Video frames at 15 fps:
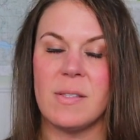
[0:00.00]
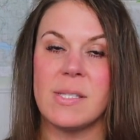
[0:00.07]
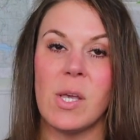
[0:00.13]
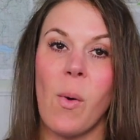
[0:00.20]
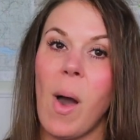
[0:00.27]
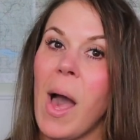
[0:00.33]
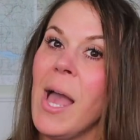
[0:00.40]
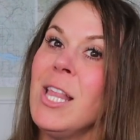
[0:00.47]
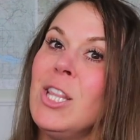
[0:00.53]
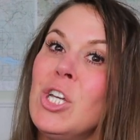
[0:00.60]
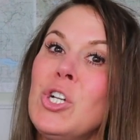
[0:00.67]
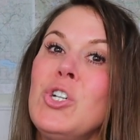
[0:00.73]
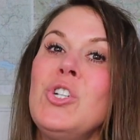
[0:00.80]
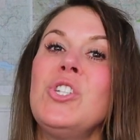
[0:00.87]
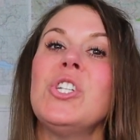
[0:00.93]
So I
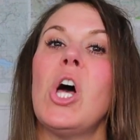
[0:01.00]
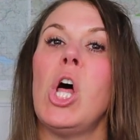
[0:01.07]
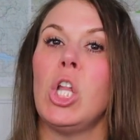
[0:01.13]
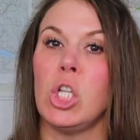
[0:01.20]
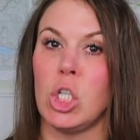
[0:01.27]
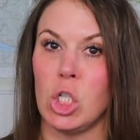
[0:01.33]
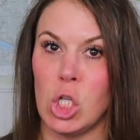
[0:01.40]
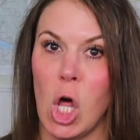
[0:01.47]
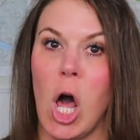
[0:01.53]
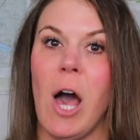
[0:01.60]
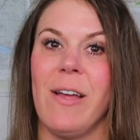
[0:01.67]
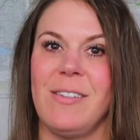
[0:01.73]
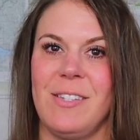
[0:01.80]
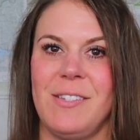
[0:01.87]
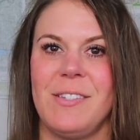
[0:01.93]
learned a
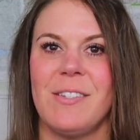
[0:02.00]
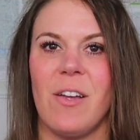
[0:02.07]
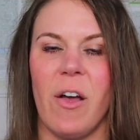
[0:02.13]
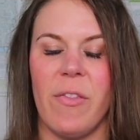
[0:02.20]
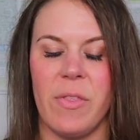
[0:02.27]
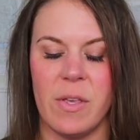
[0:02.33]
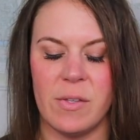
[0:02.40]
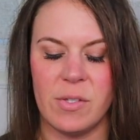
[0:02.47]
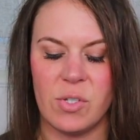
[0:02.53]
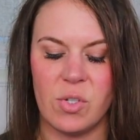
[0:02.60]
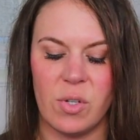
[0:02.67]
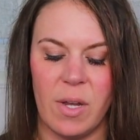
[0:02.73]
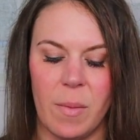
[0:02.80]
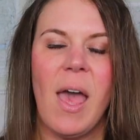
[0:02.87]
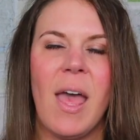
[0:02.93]
lot on this trip.